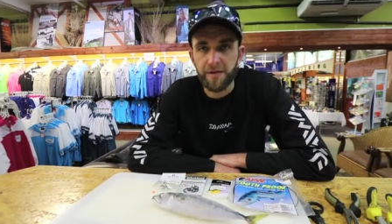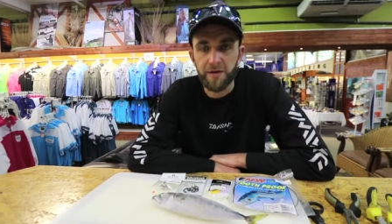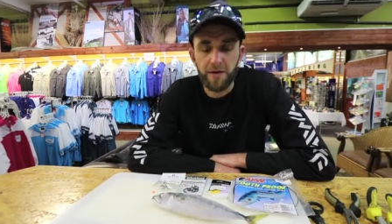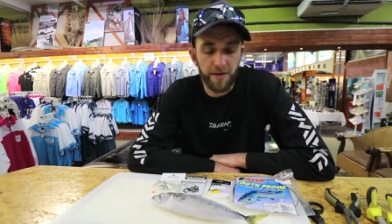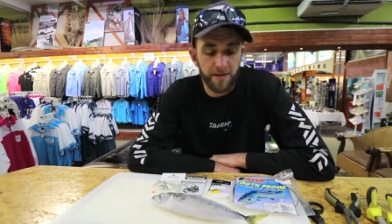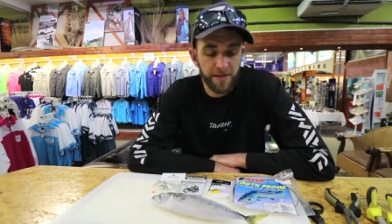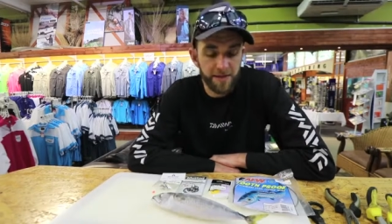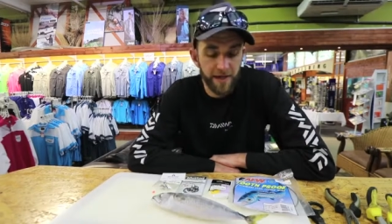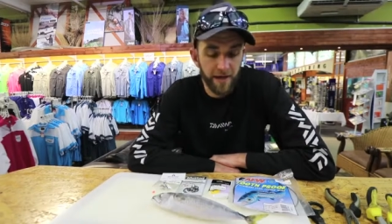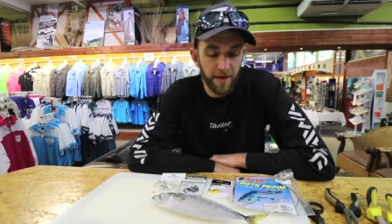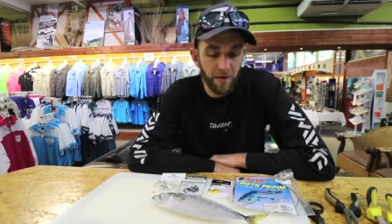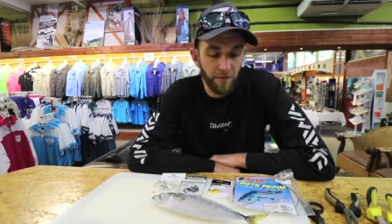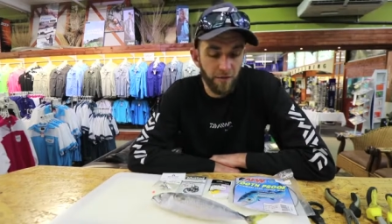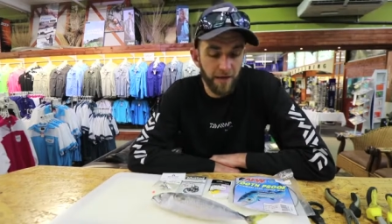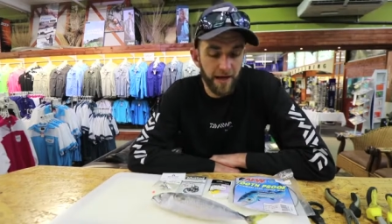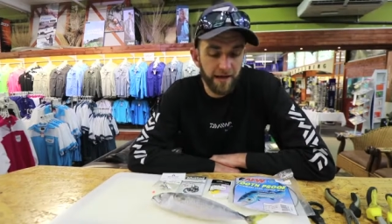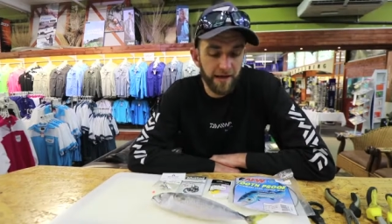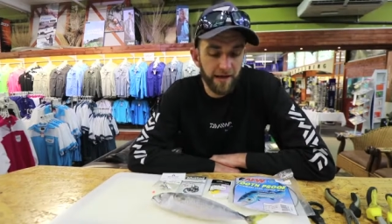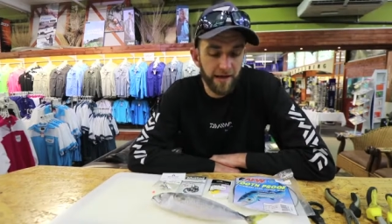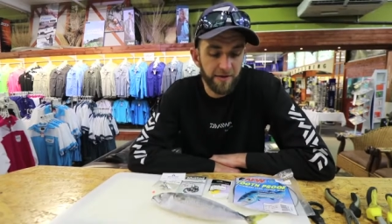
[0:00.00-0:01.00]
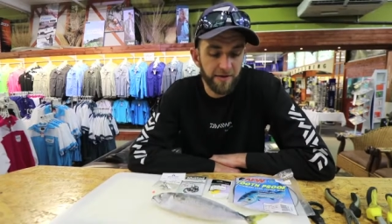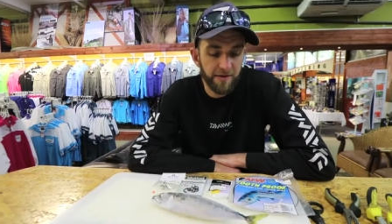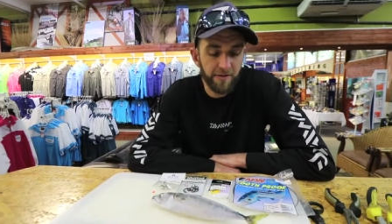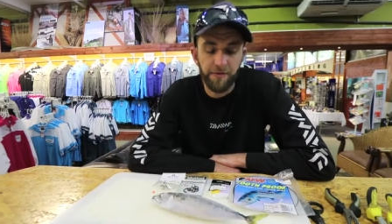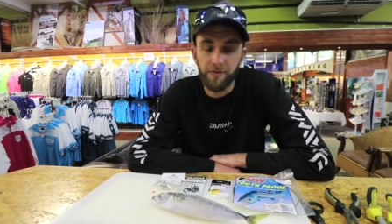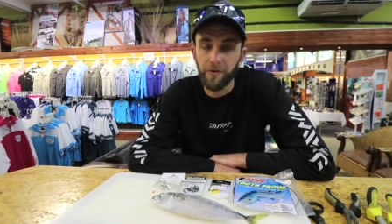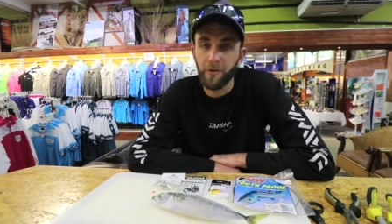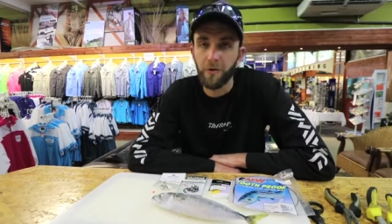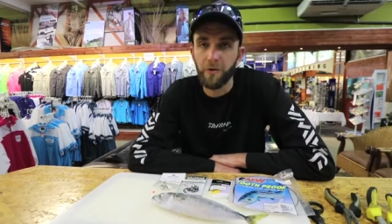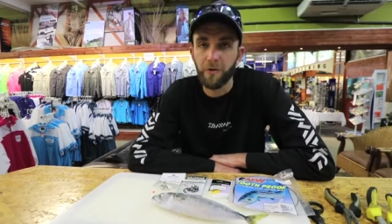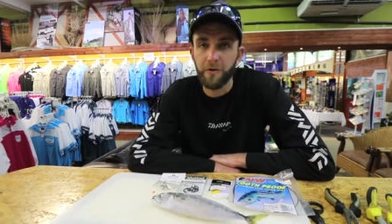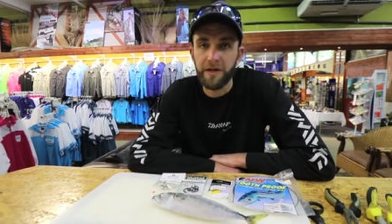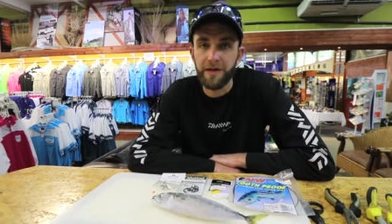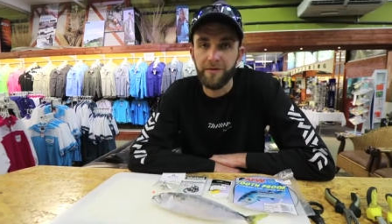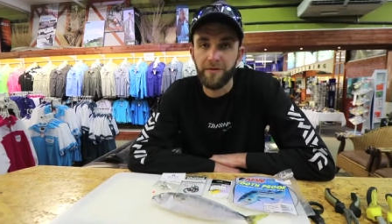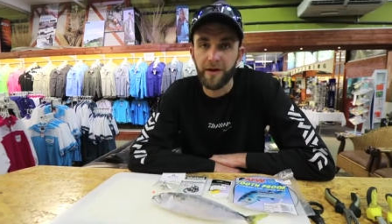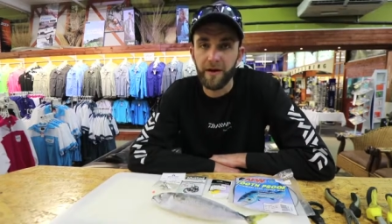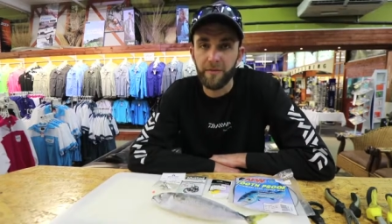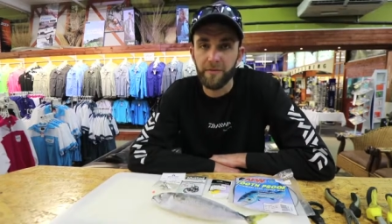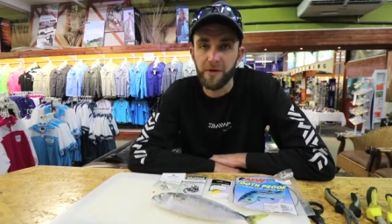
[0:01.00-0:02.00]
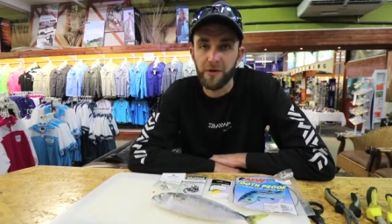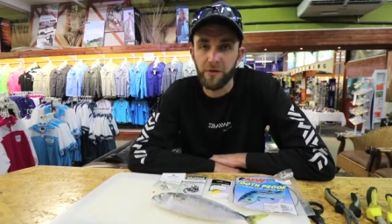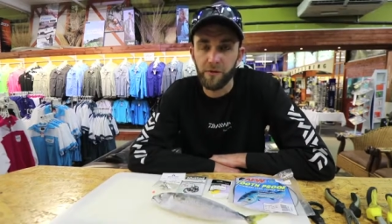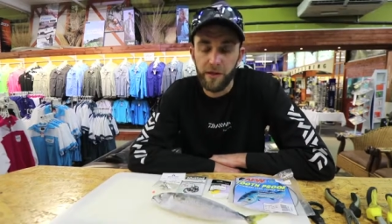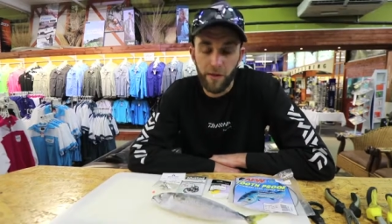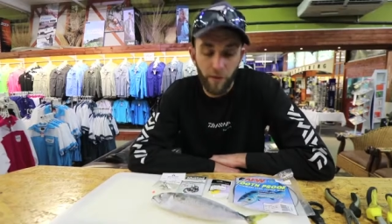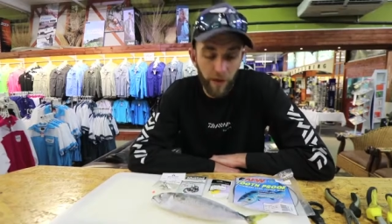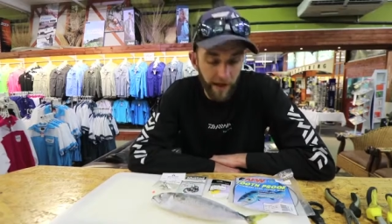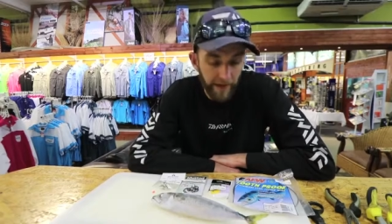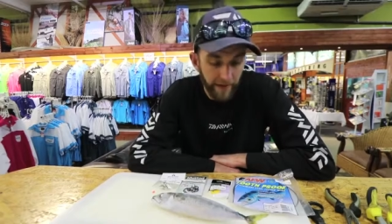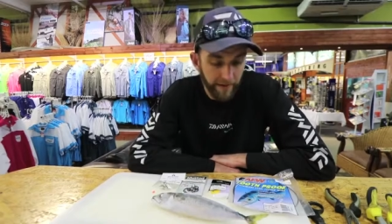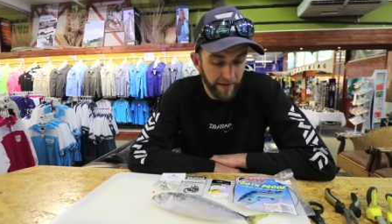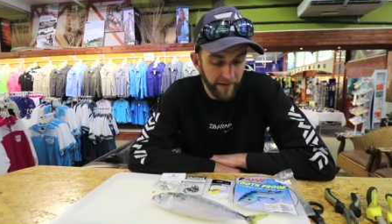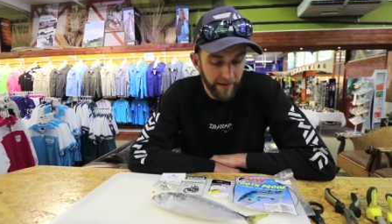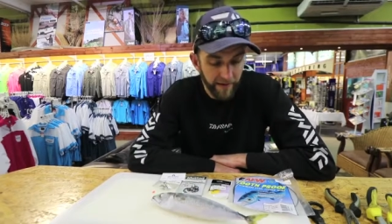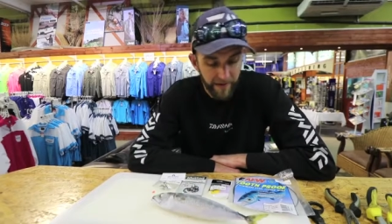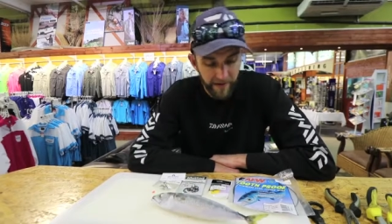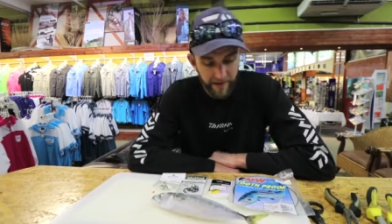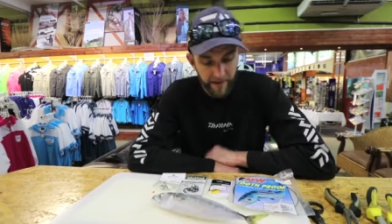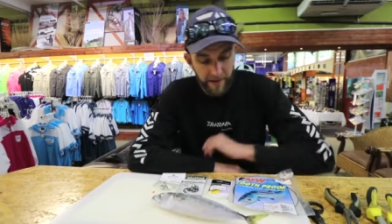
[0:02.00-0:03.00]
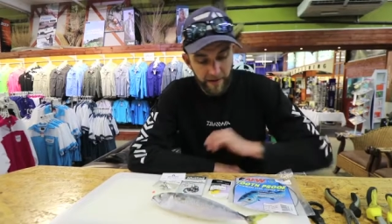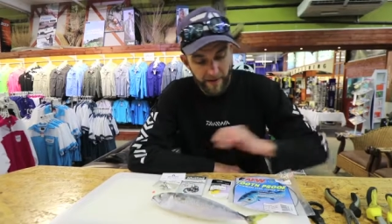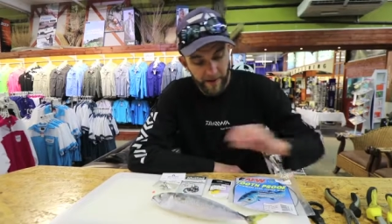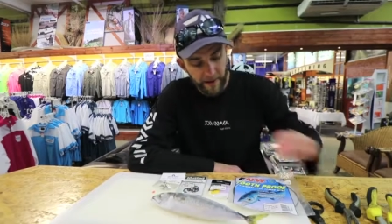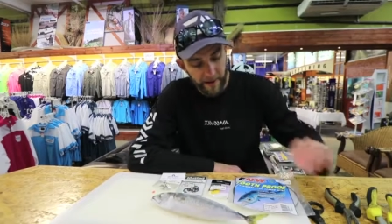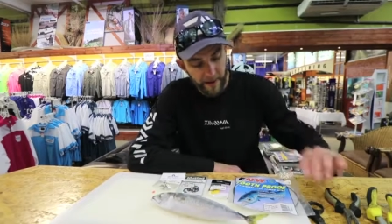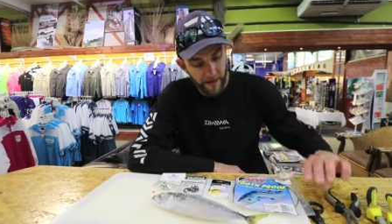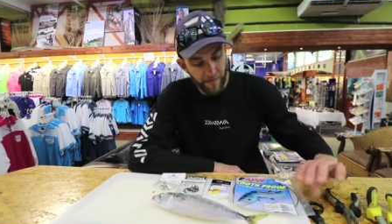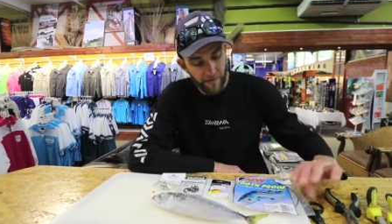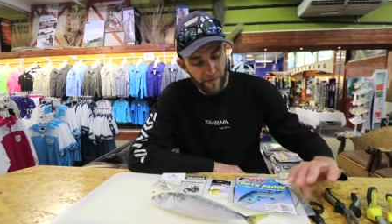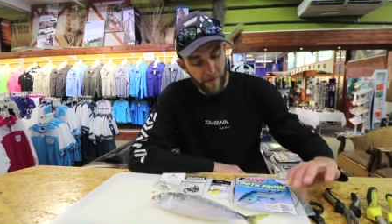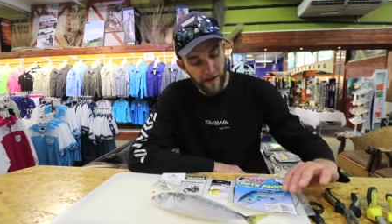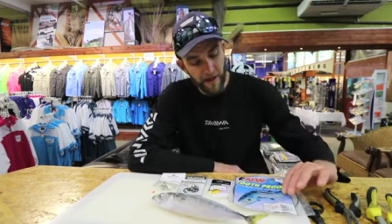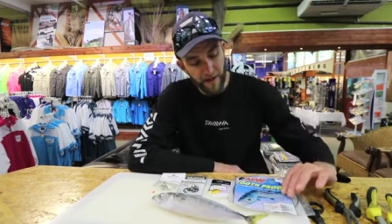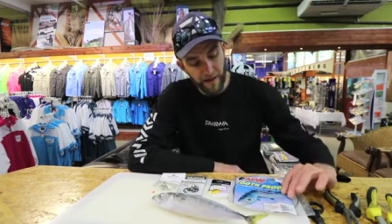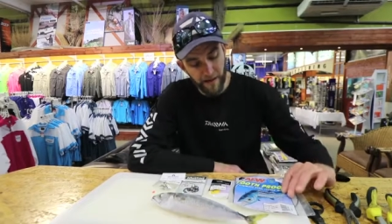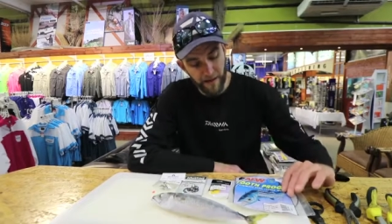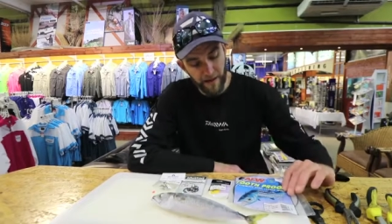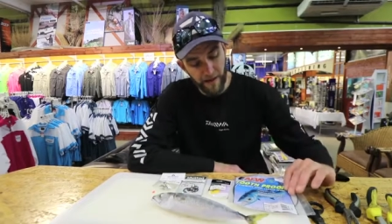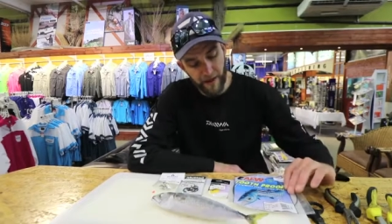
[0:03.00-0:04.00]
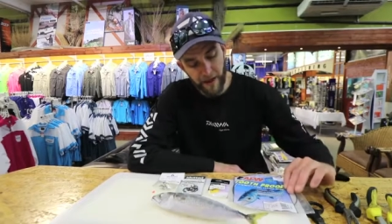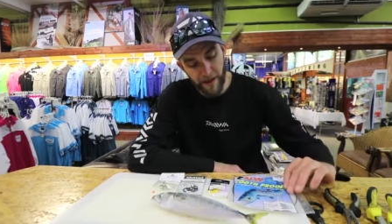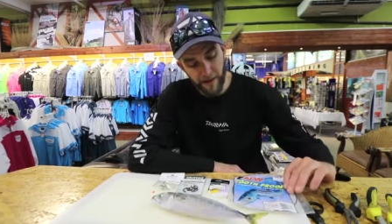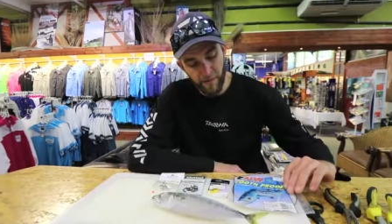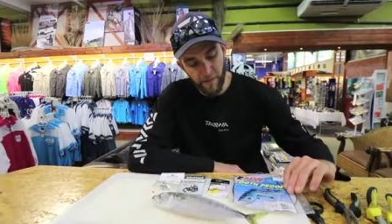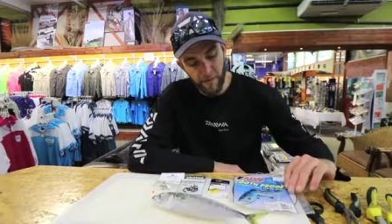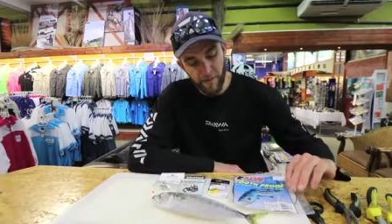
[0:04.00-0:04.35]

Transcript: you can scale right down to four or even number three wire. Um, I'm a